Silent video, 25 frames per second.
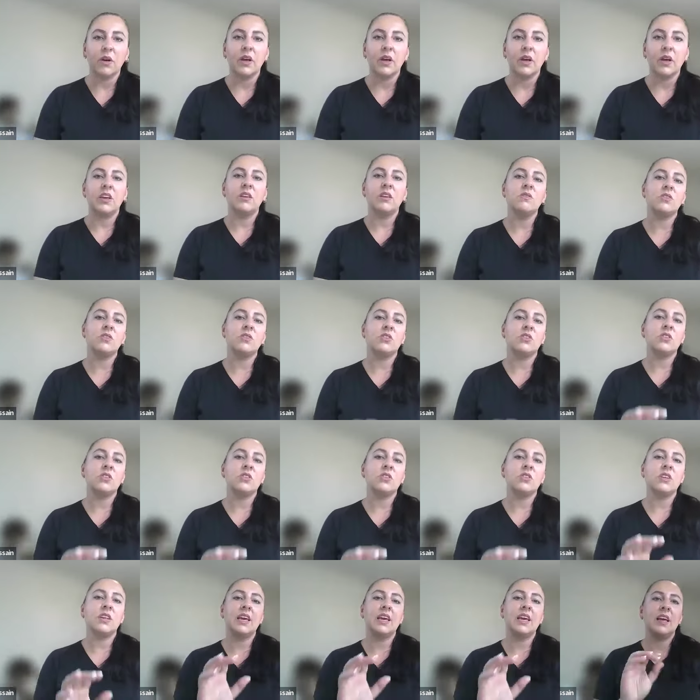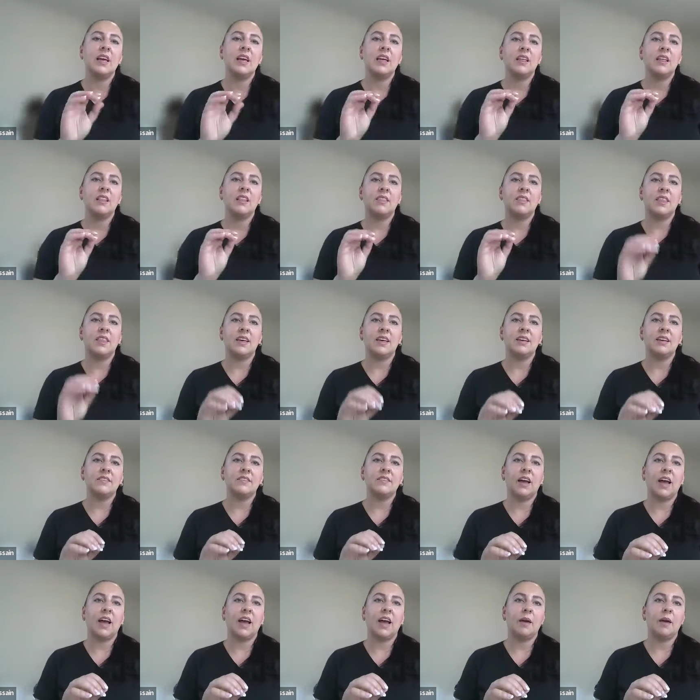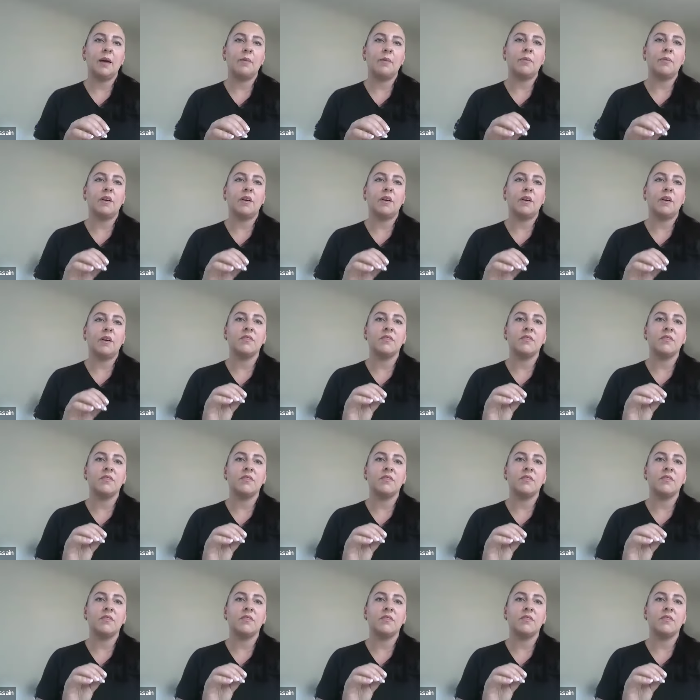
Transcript: So usually this type